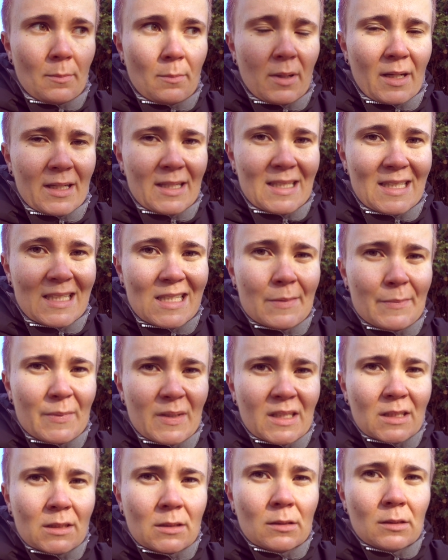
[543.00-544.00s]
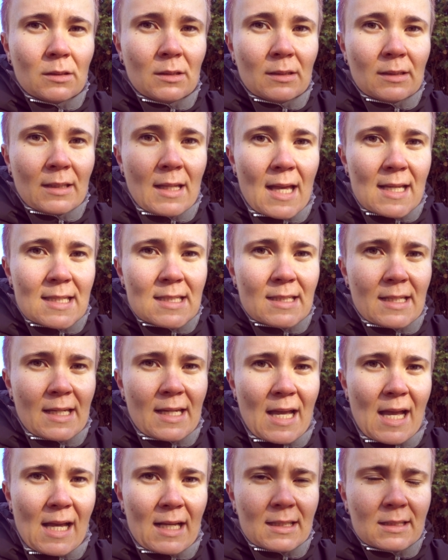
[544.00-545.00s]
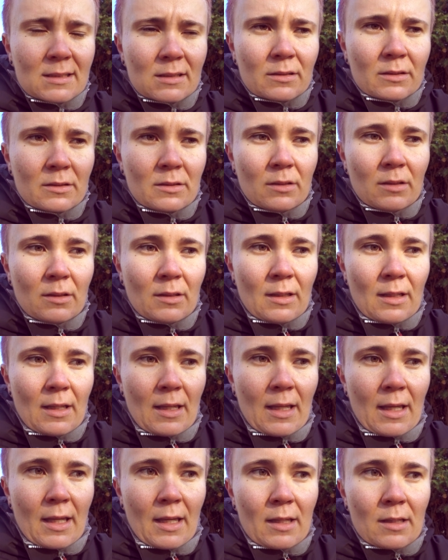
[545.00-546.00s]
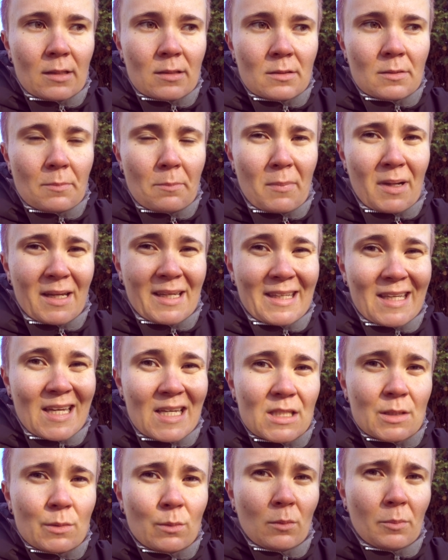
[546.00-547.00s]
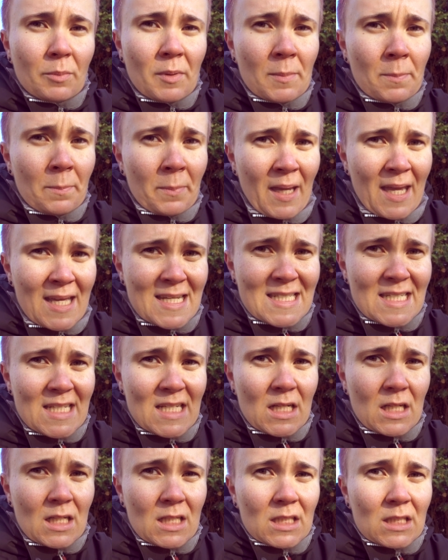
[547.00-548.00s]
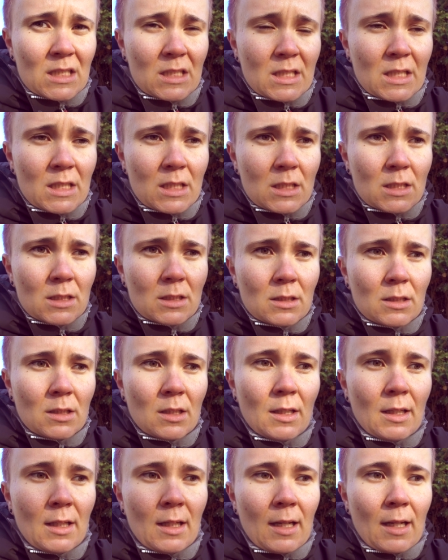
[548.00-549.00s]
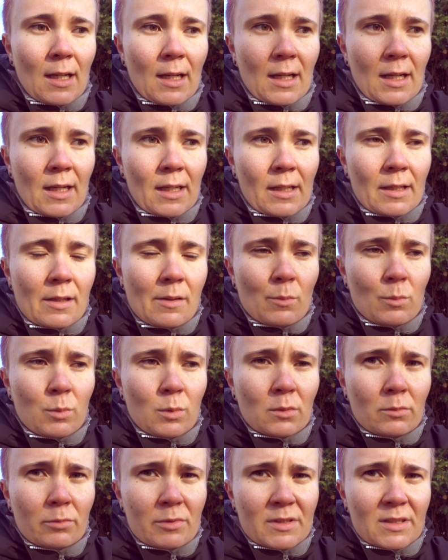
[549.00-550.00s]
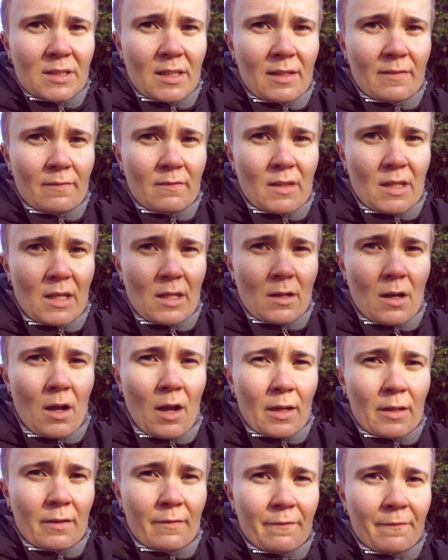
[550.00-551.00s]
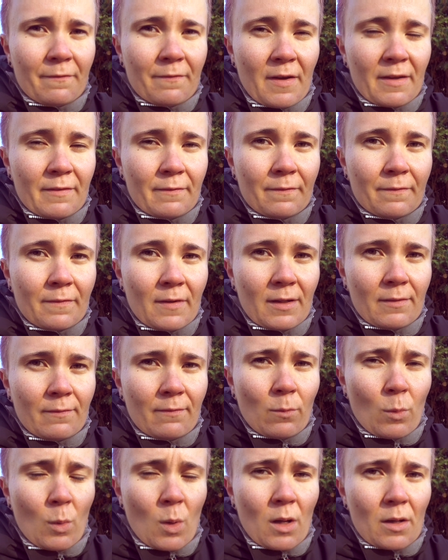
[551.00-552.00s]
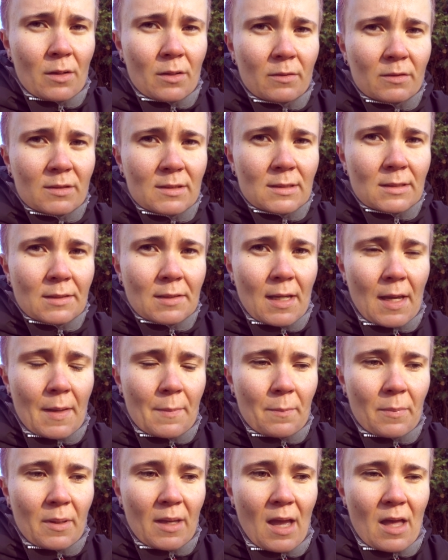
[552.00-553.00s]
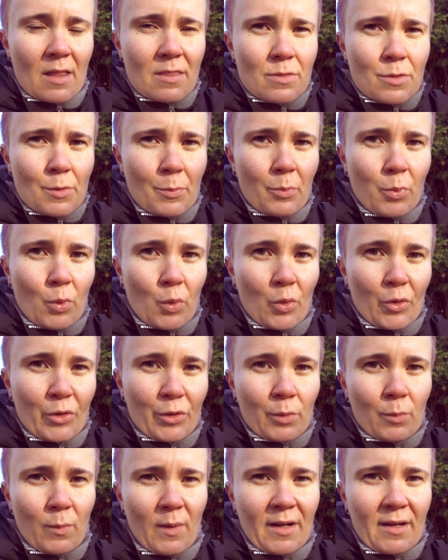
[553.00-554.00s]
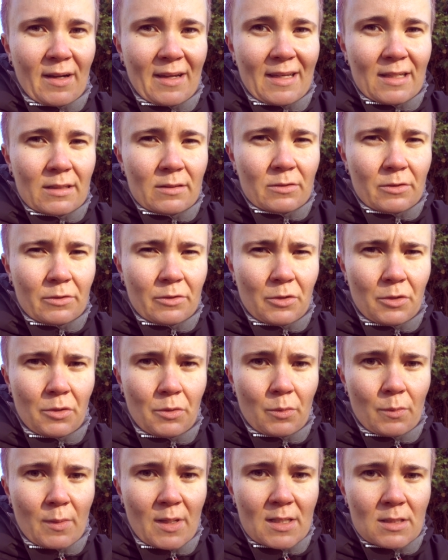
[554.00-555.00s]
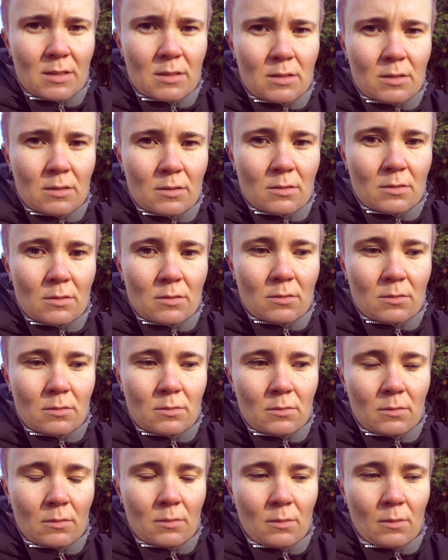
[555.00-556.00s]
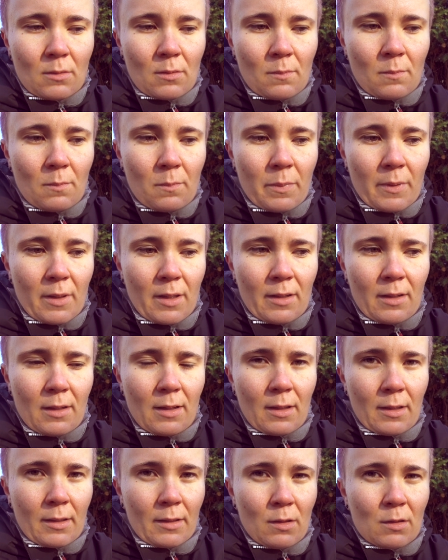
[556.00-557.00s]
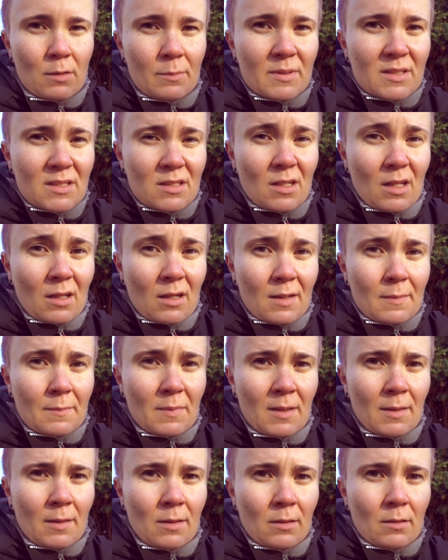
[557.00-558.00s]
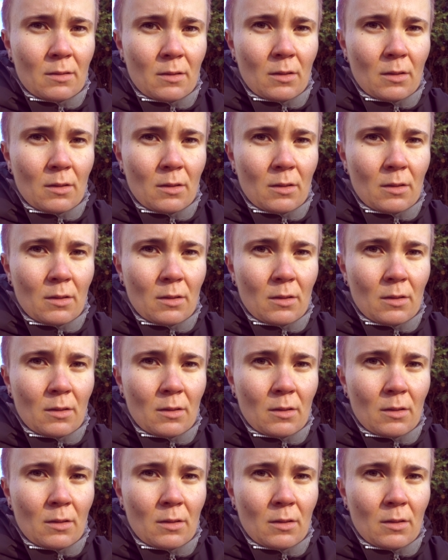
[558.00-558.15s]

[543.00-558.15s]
by email as they asked, and my case will be pending until I will receive the I-551 stamp at the border when I enter the US. But I hope it's not gonna be